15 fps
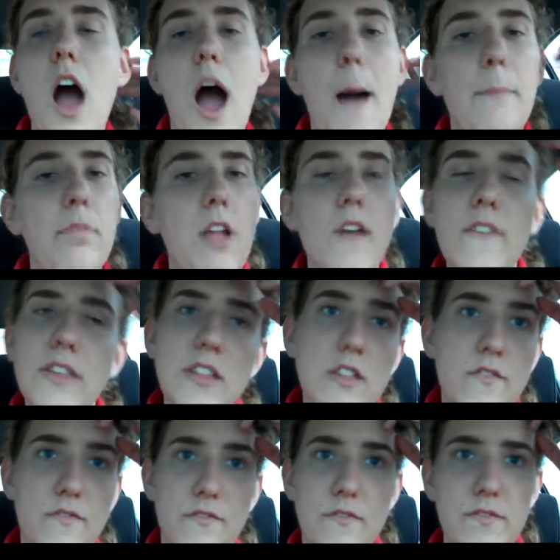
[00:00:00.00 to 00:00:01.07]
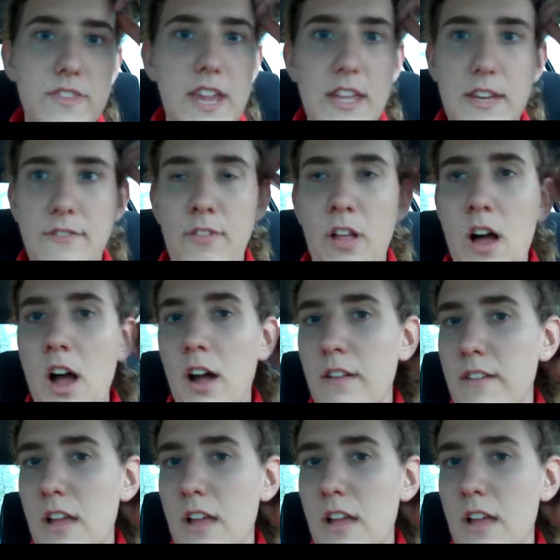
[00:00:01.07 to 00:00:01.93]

I'm loving this daily vlogs.